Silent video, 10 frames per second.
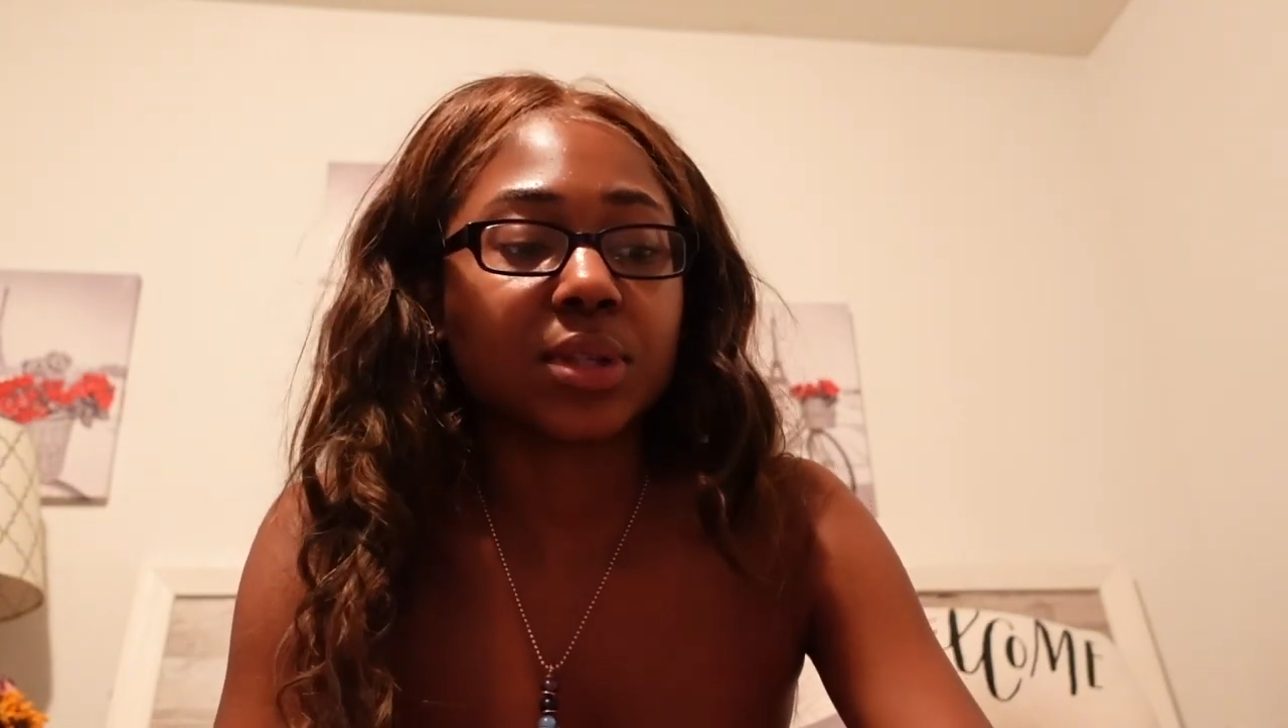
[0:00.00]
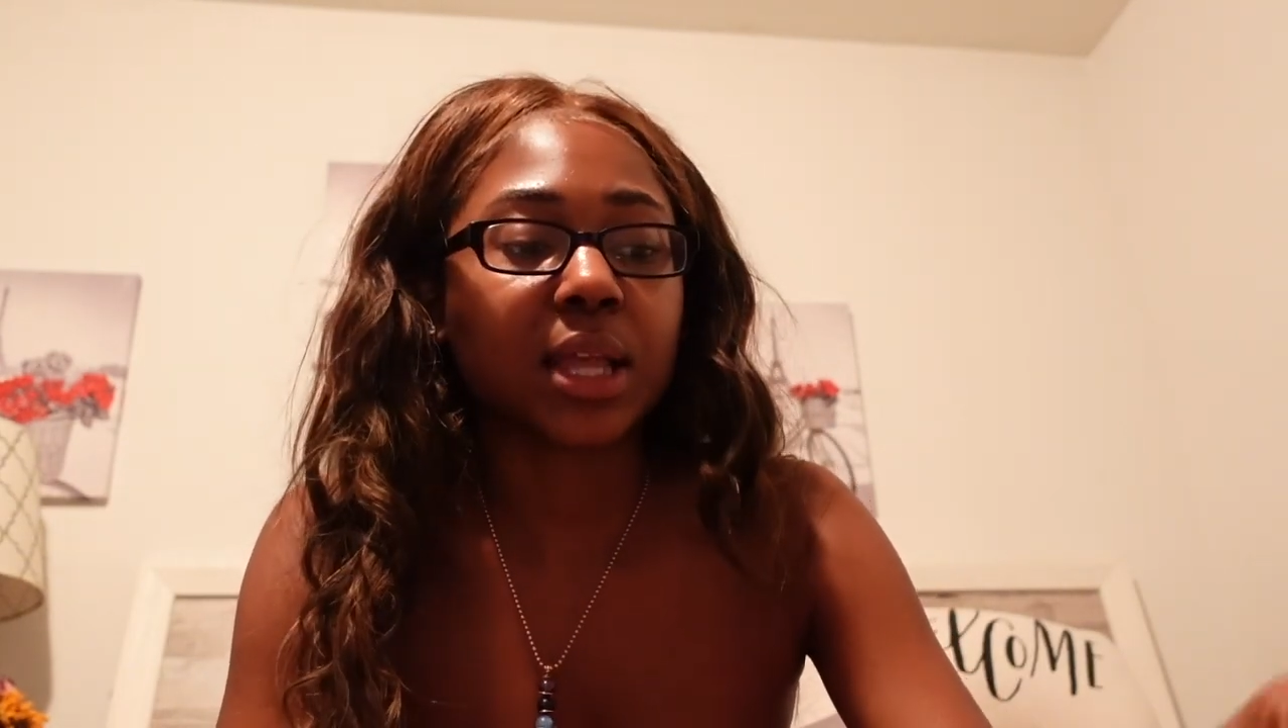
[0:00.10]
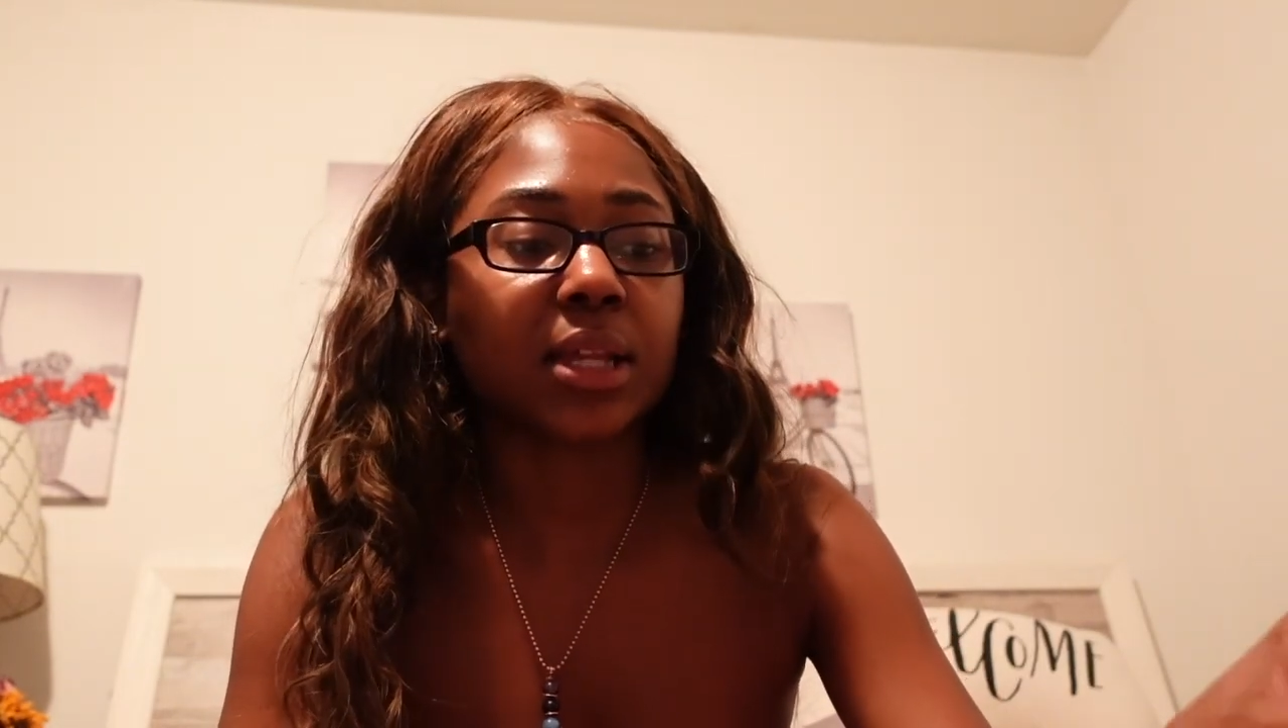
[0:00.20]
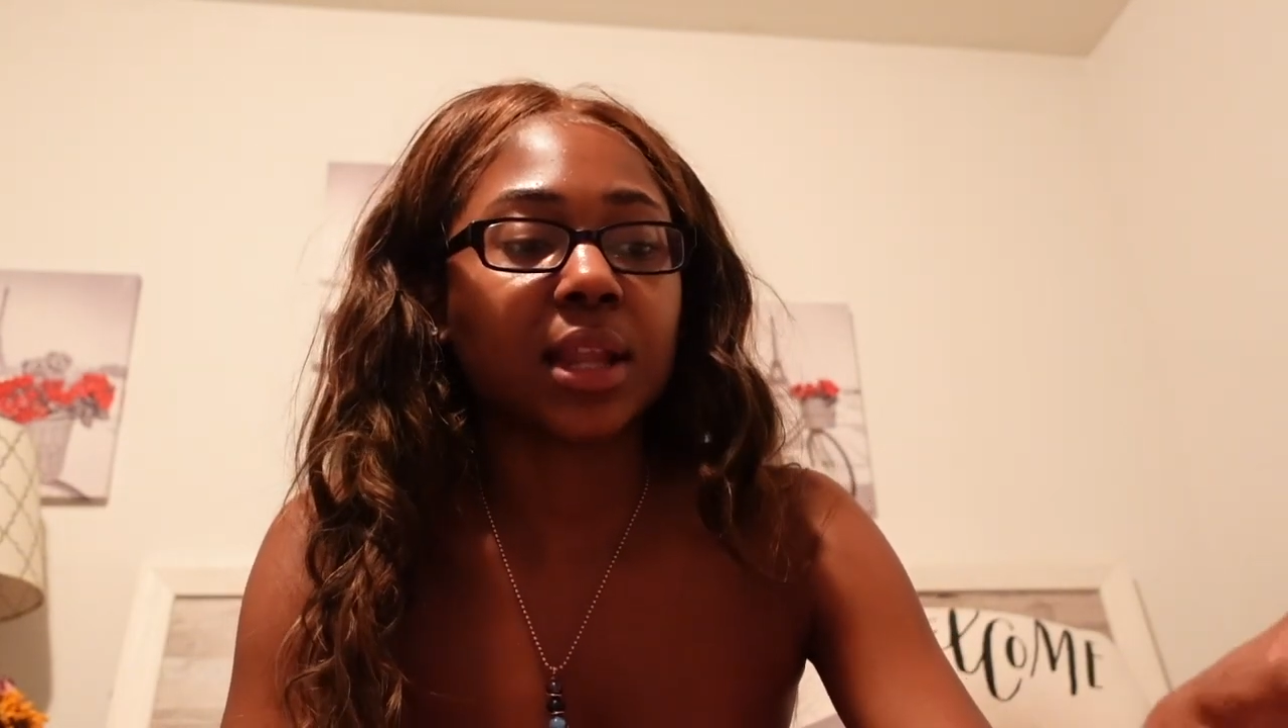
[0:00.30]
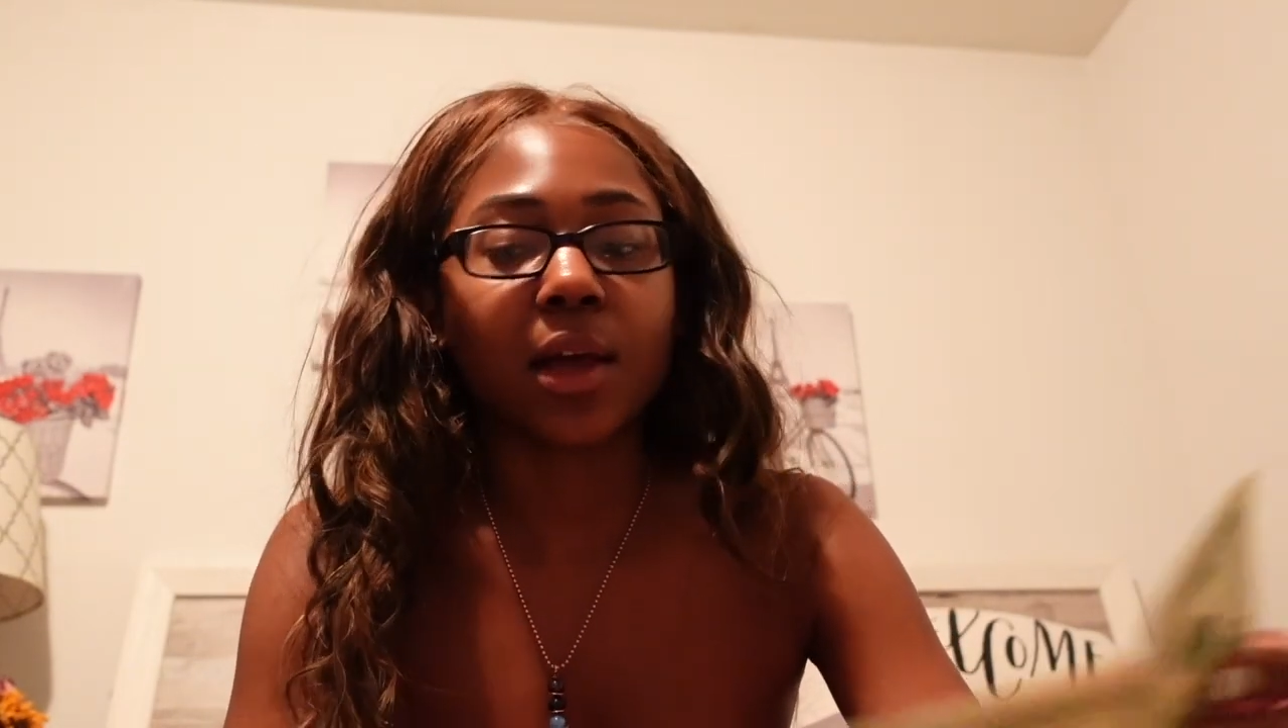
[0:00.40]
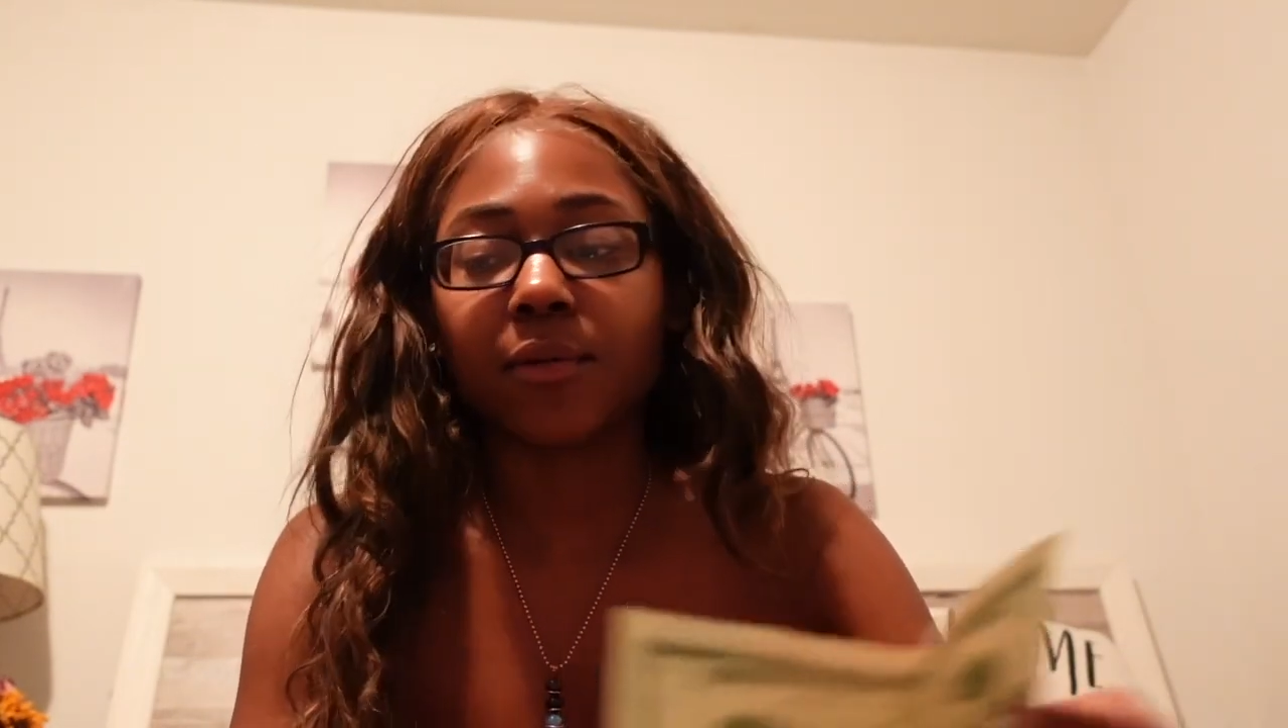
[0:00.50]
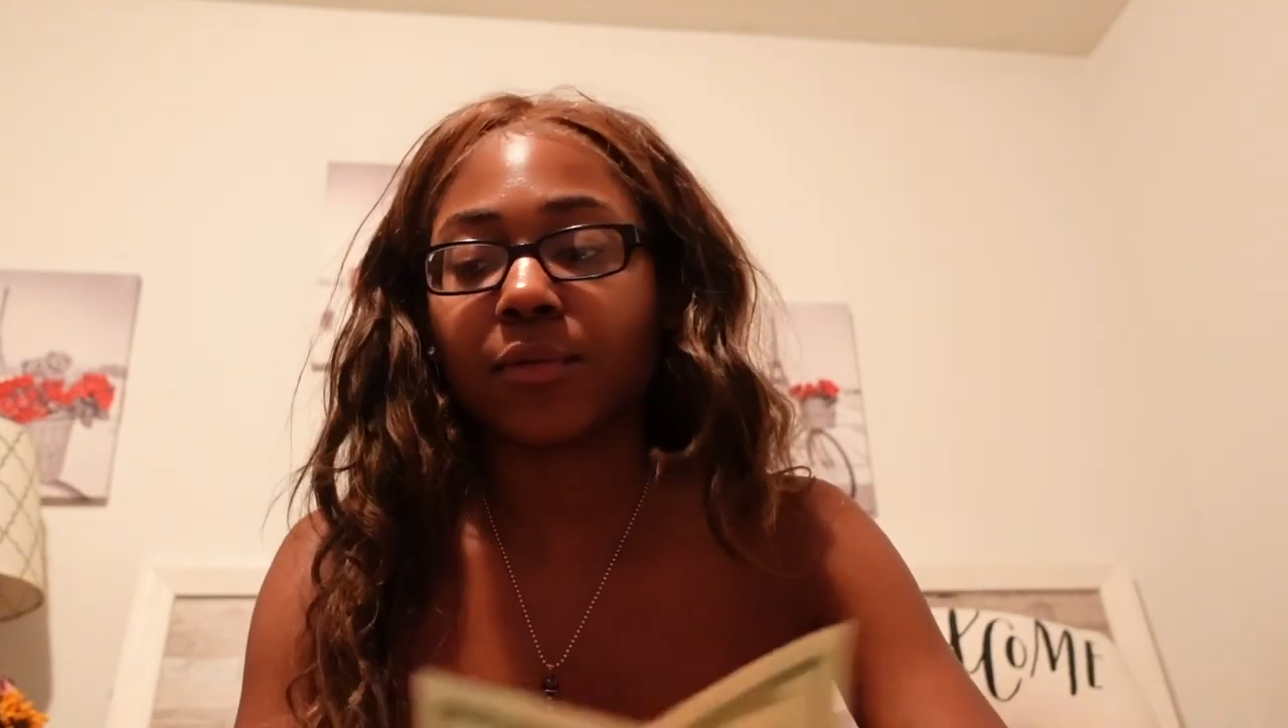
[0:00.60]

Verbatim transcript: like that,